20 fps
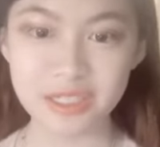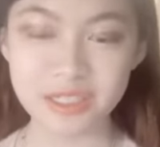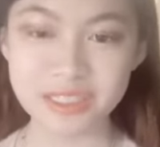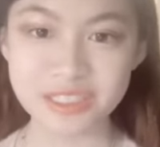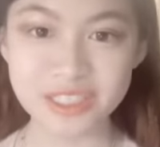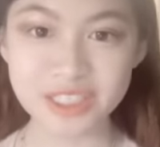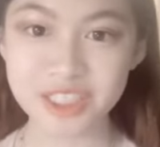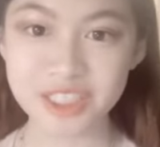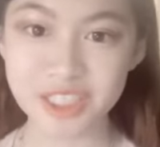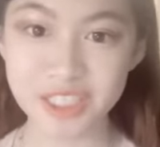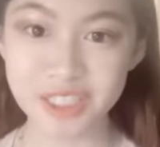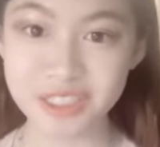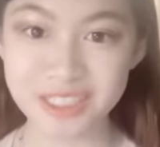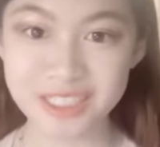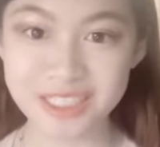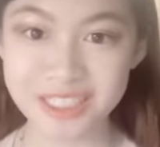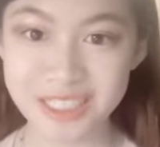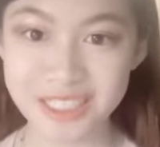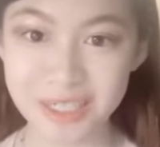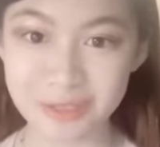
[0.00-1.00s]
share the
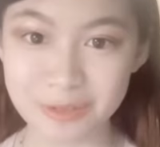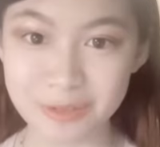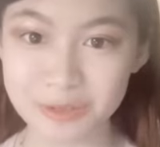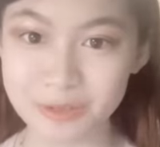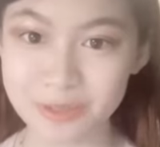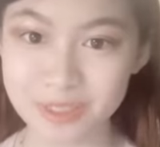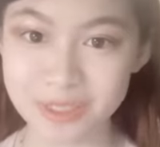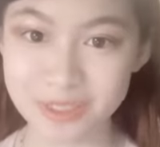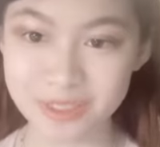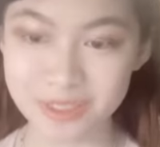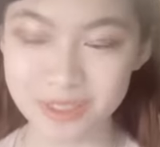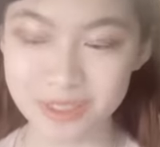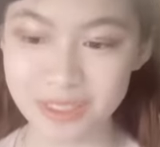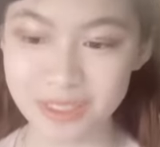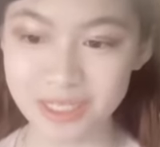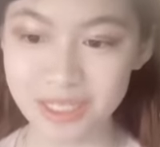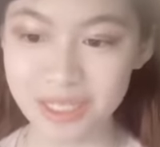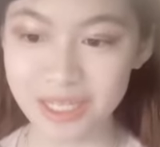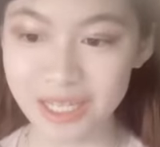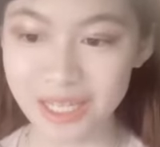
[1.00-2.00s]
details to her
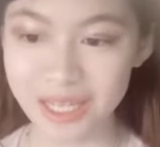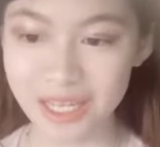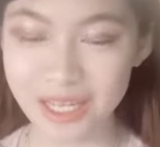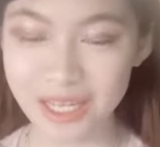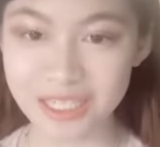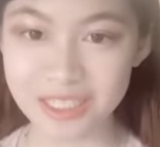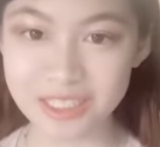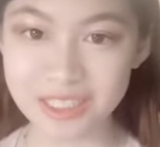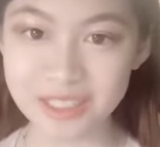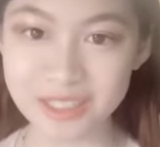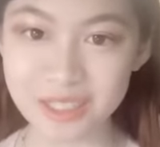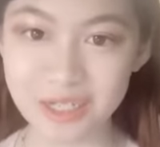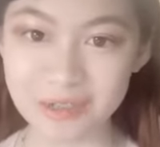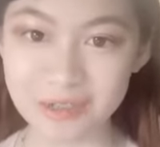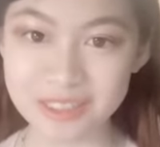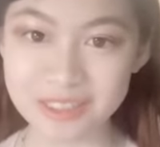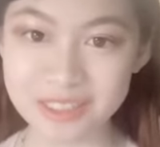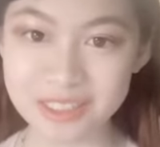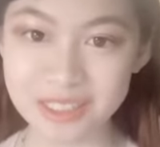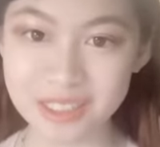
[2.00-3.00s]
and did
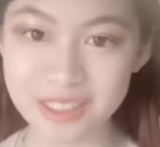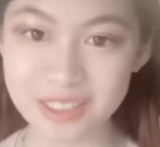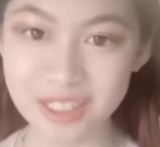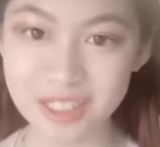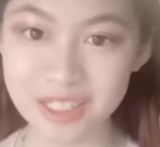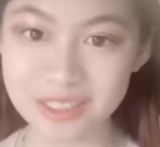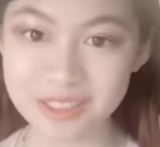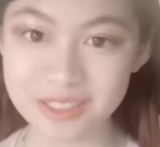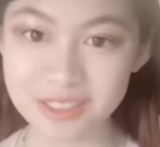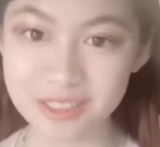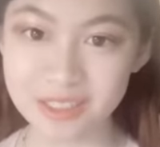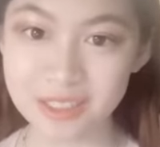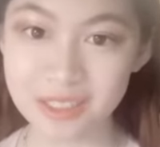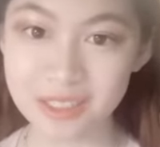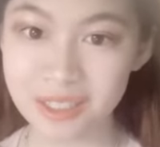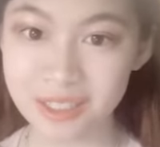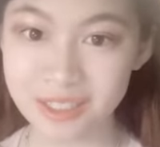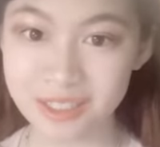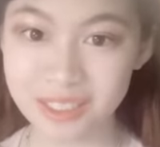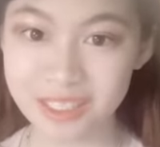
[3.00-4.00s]
not see the task
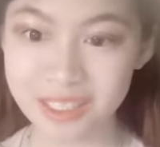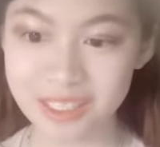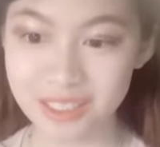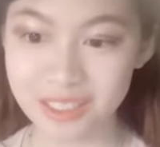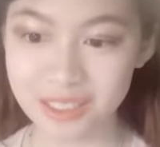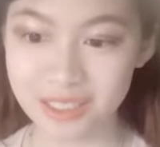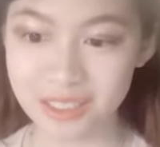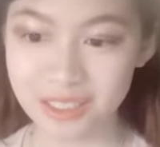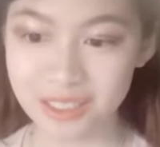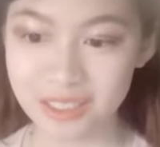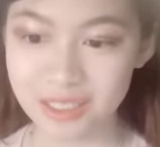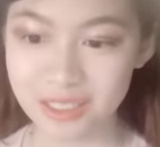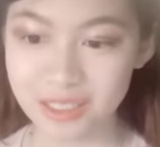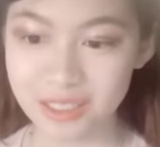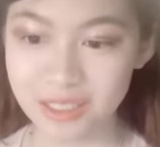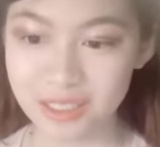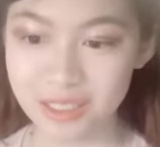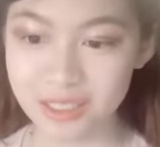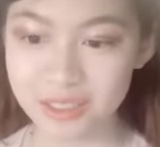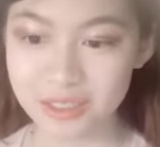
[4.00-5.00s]
clearly.
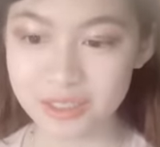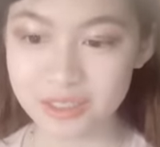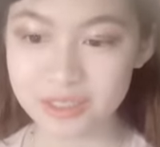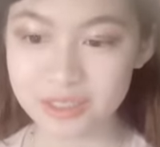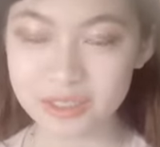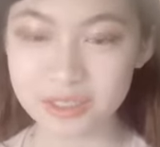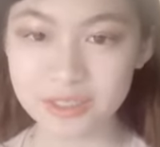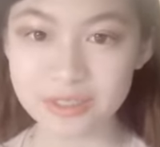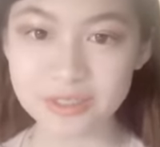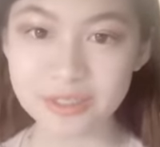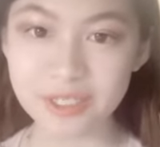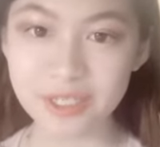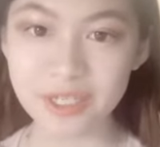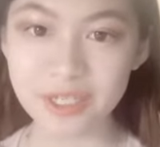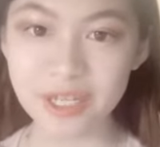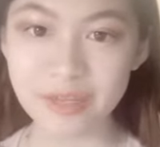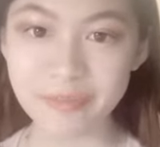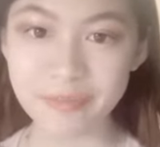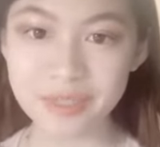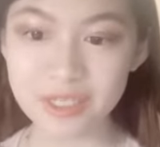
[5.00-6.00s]
So
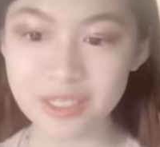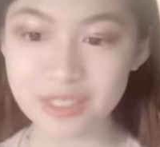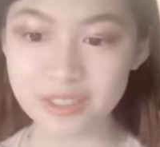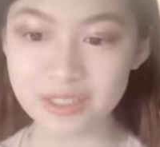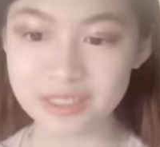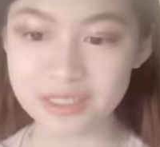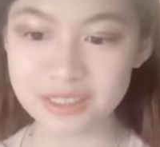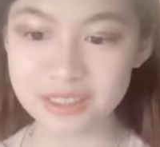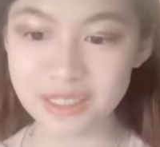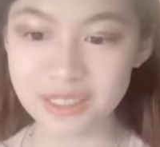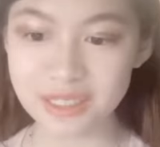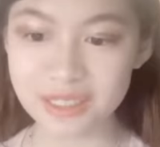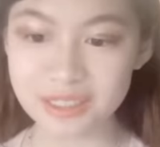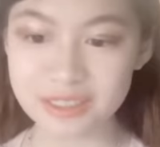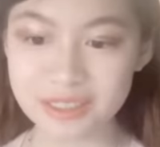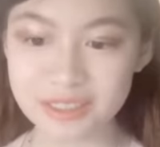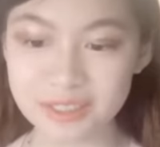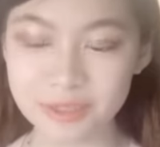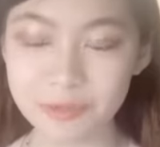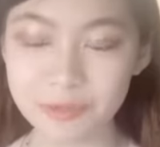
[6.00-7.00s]
the ambiguous
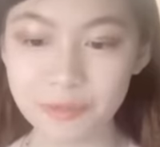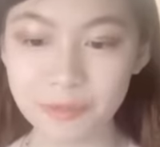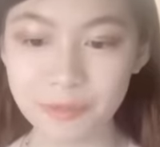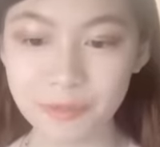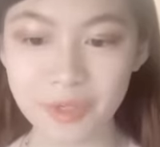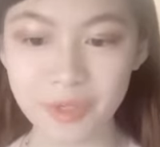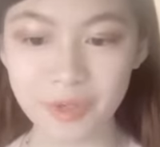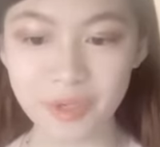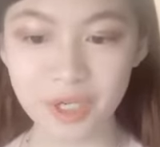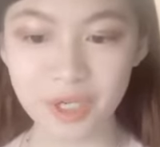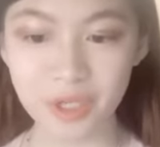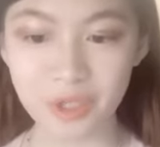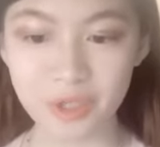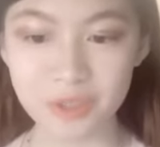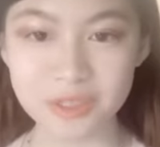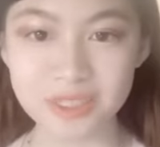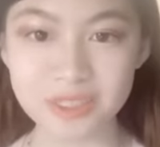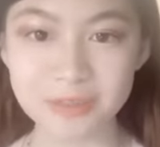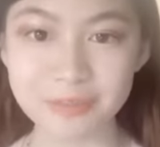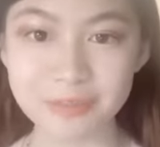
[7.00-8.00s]
task will
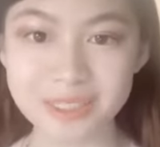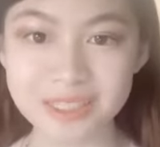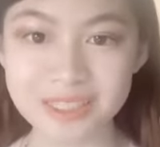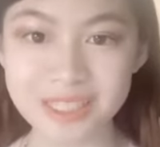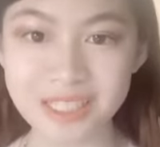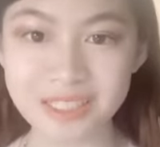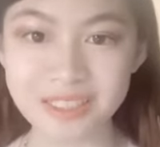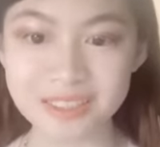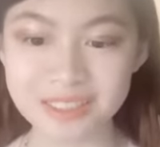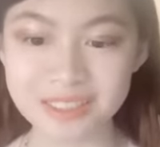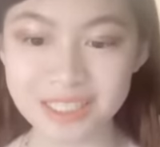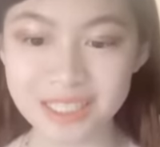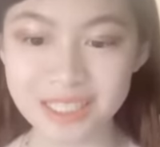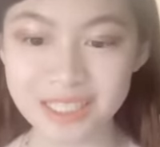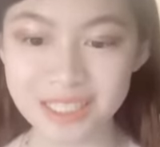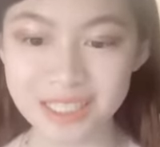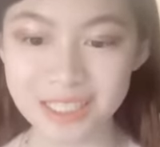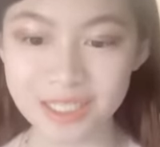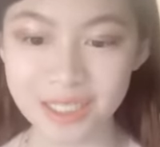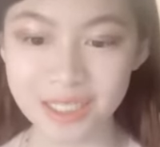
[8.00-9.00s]
cause
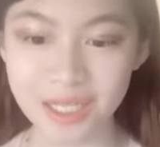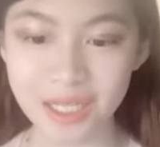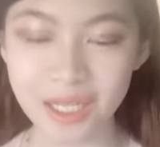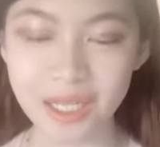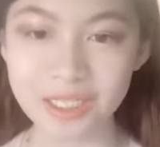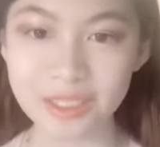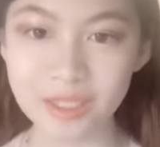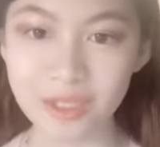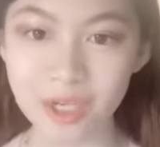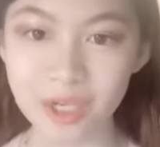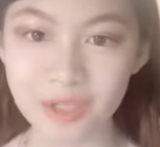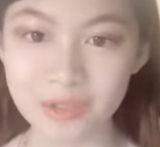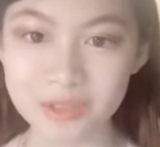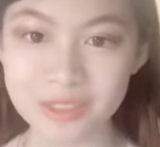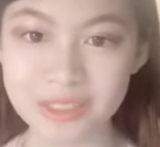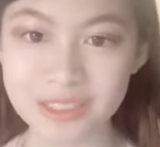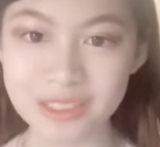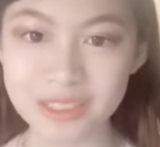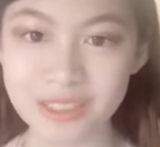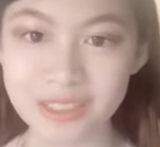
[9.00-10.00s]
misunderstanding and
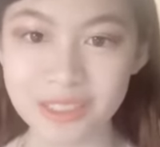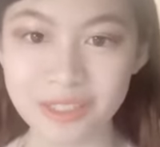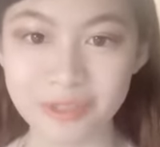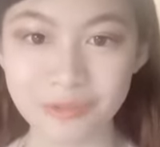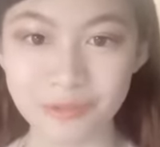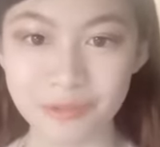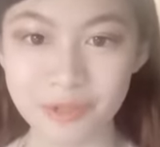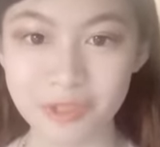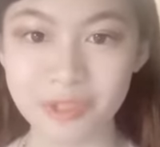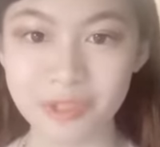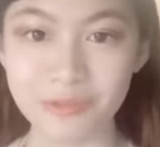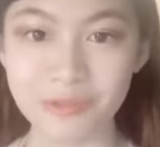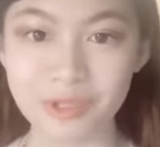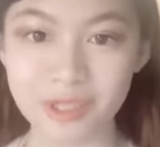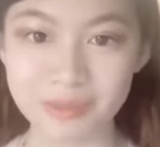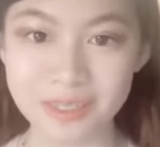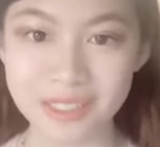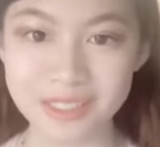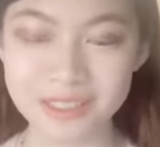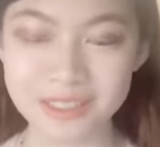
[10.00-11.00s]
loss in the
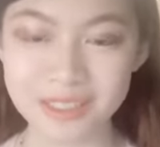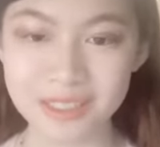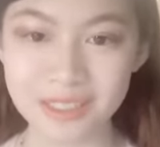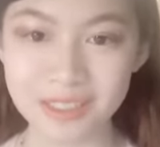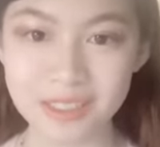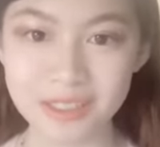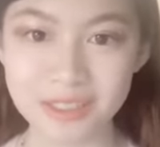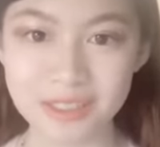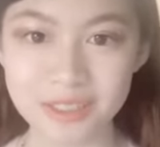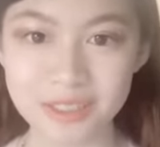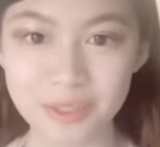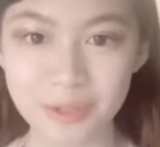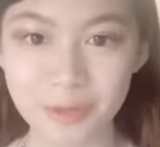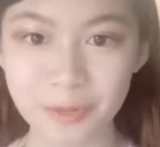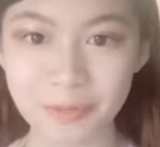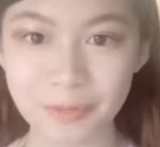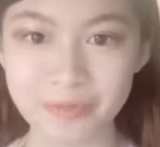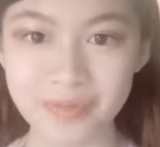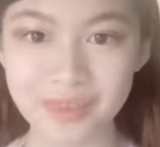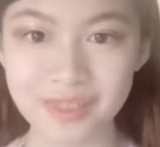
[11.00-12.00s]
workplace.
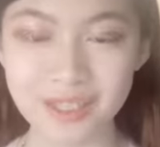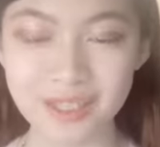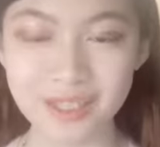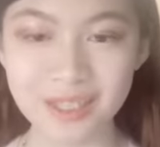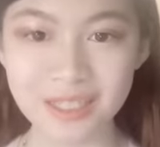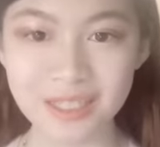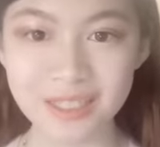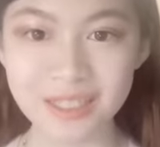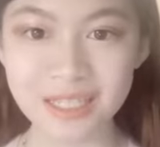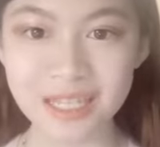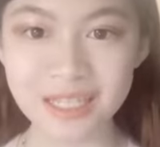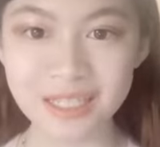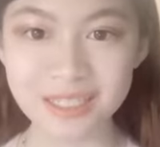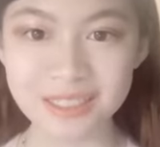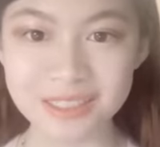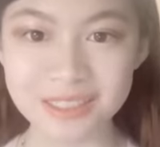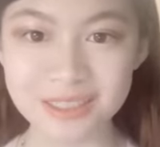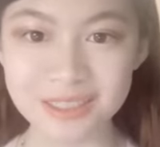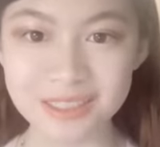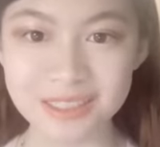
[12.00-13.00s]
So that
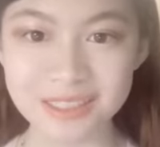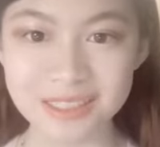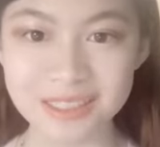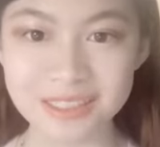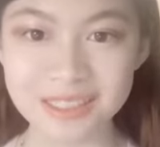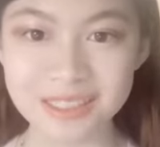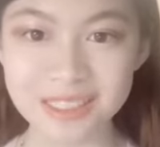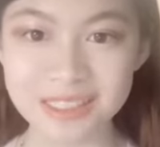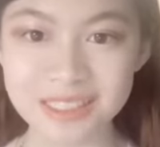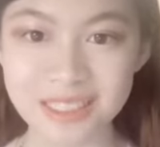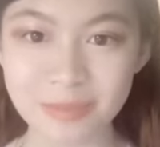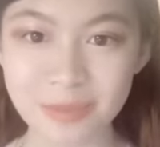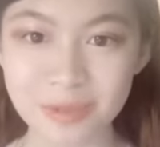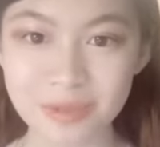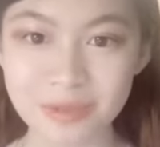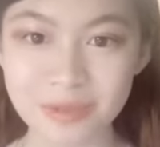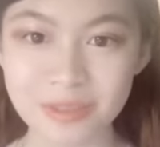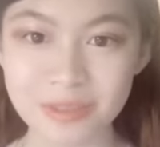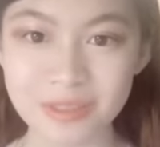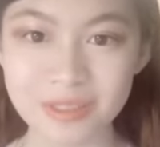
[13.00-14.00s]
is this
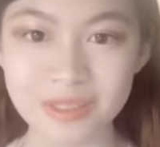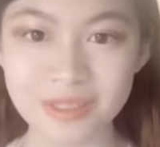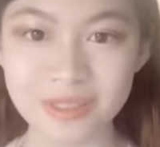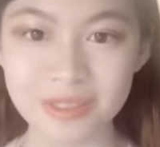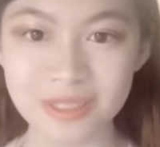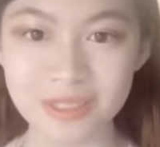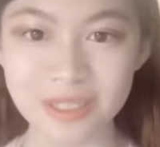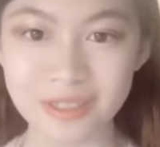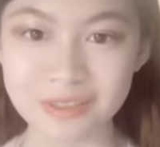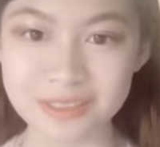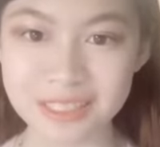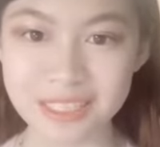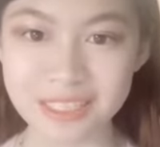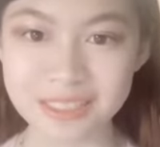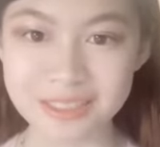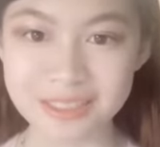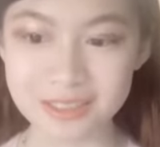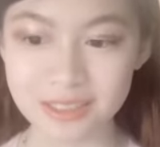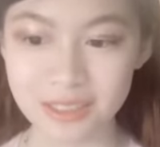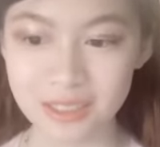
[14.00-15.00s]
example tells us.